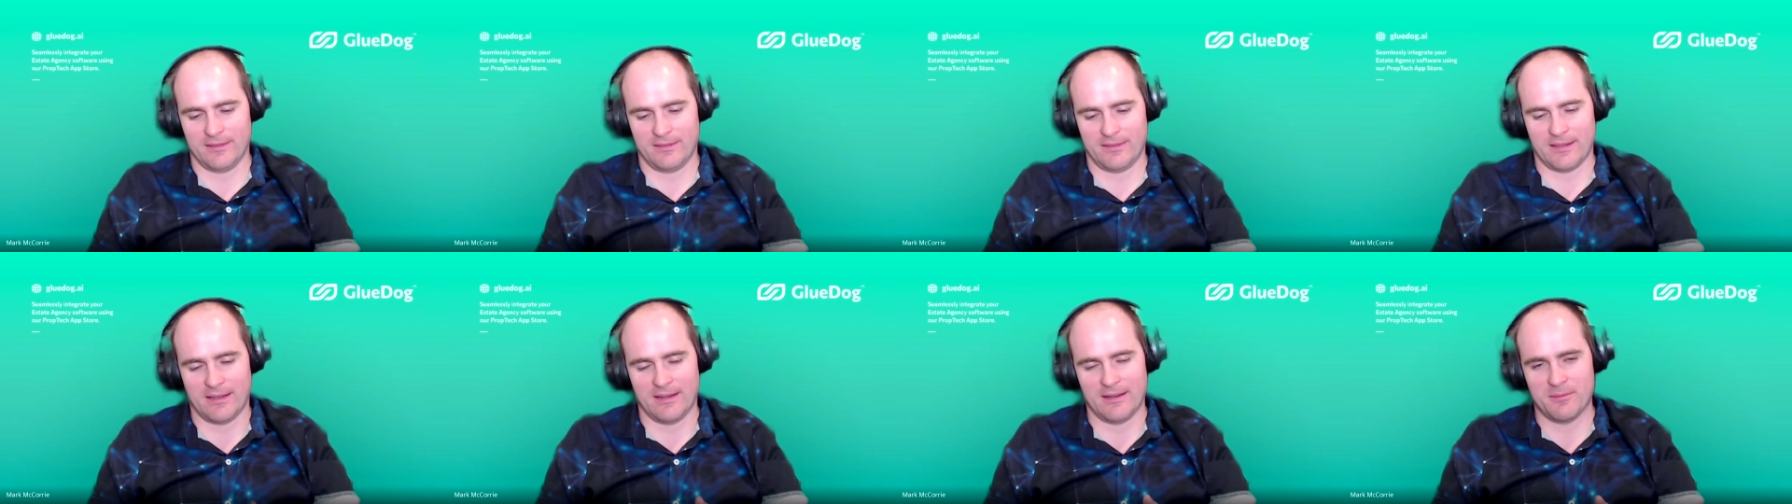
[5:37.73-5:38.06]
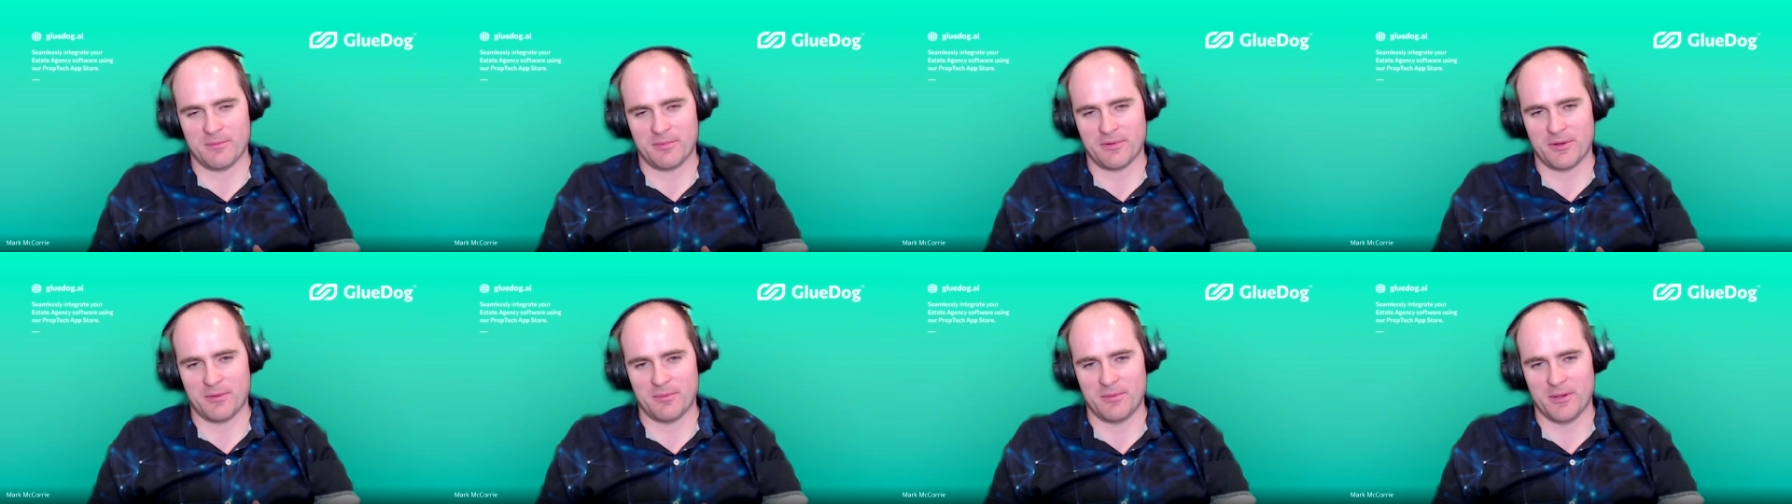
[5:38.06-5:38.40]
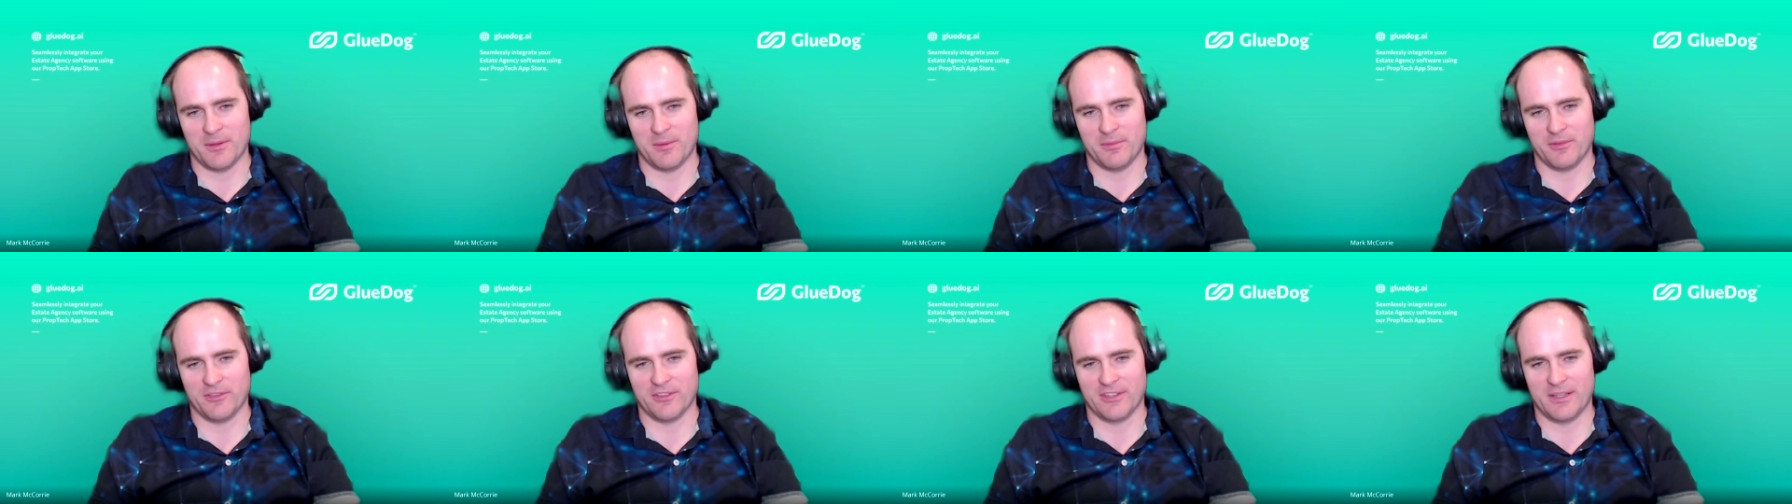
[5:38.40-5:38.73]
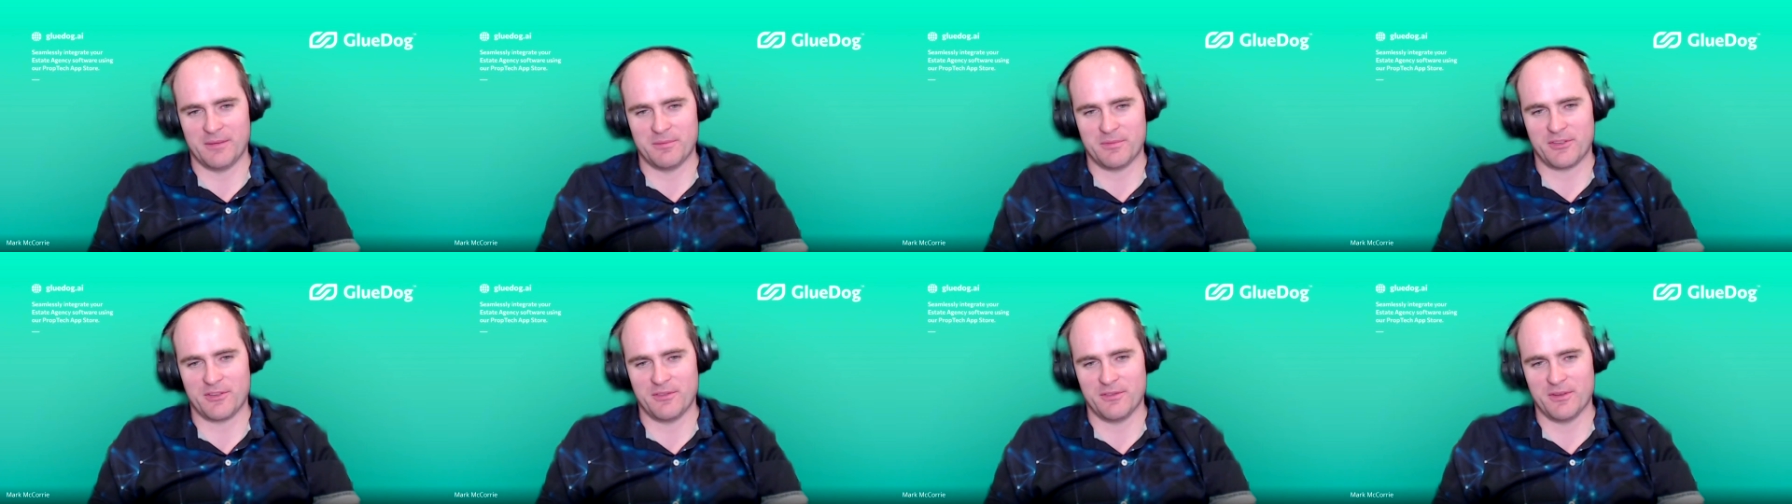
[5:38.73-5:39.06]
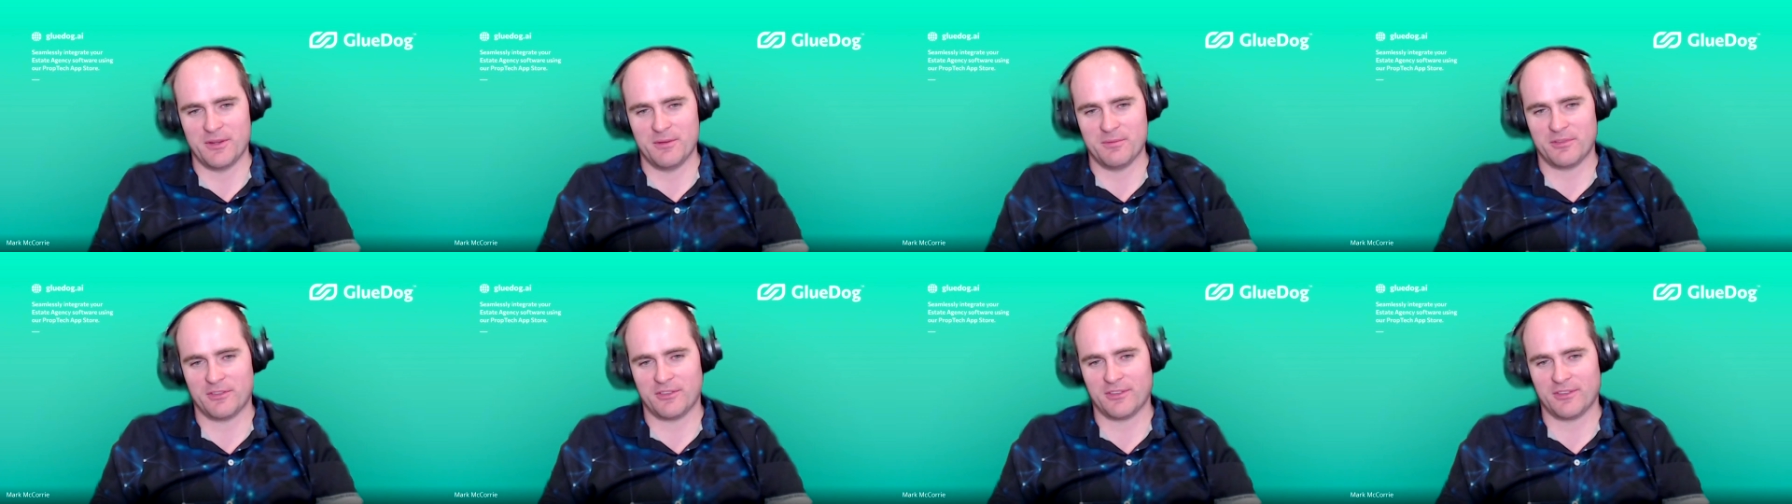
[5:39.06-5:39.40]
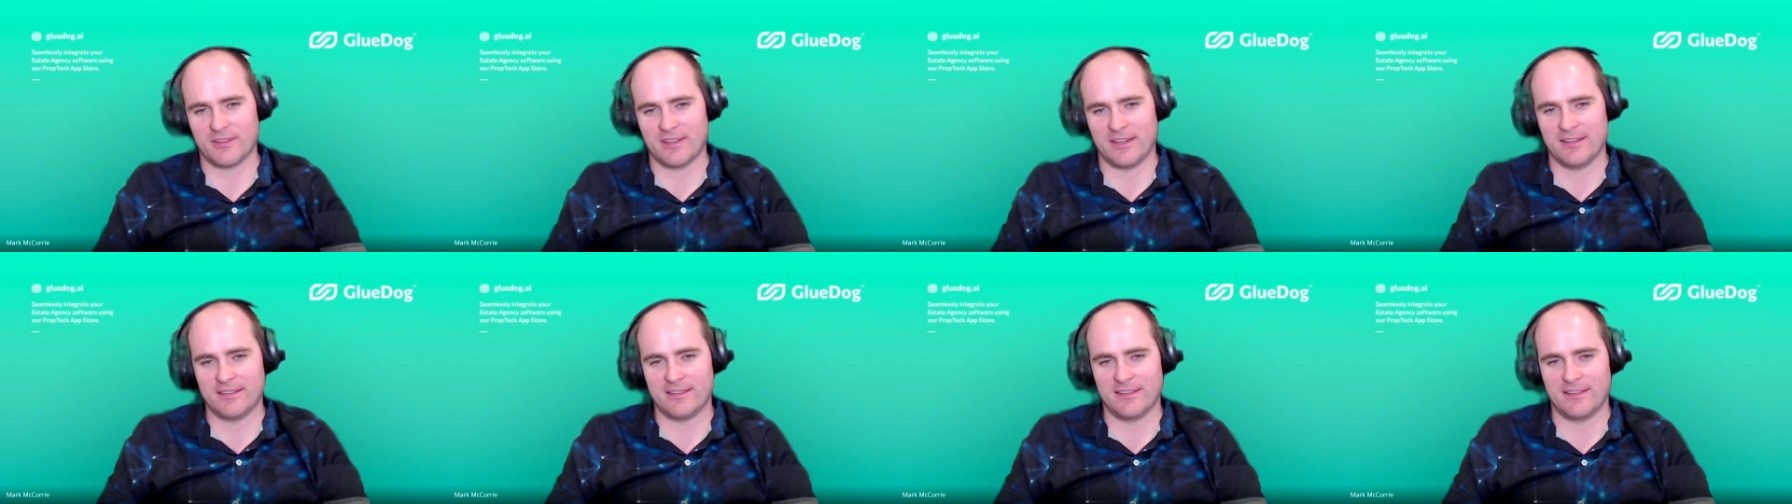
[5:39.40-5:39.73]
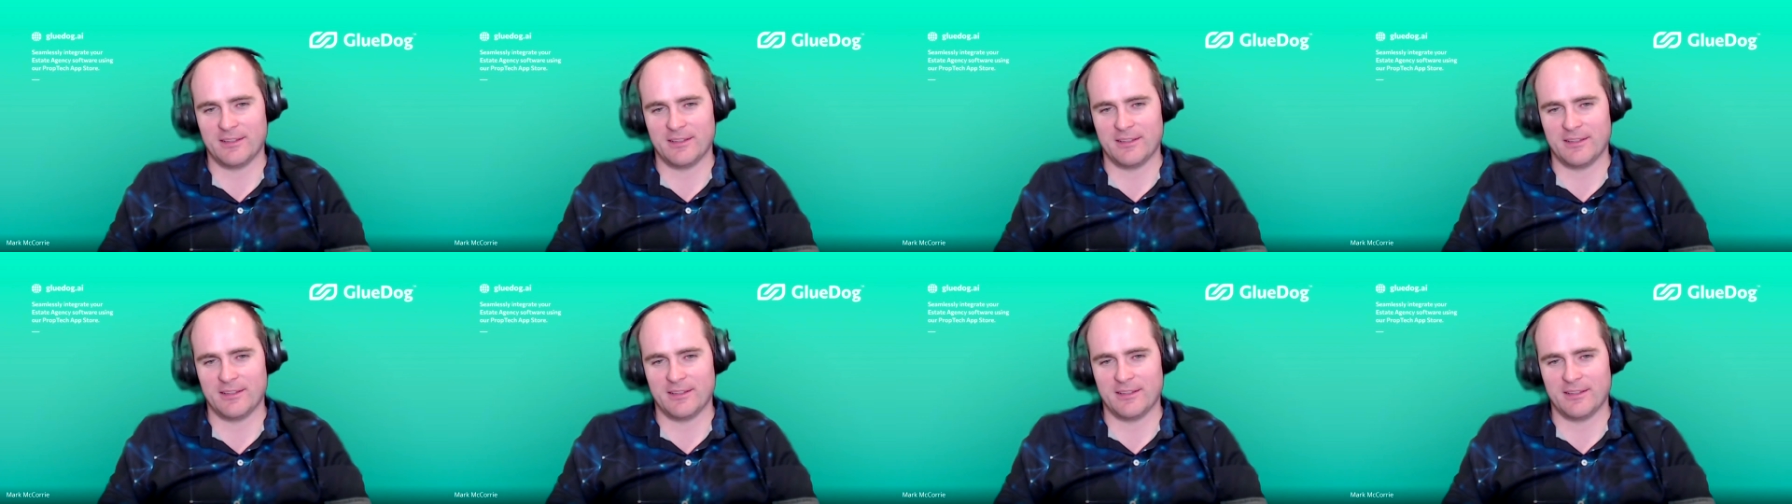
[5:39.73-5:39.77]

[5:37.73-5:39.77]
tenant problems, and empty rooms I had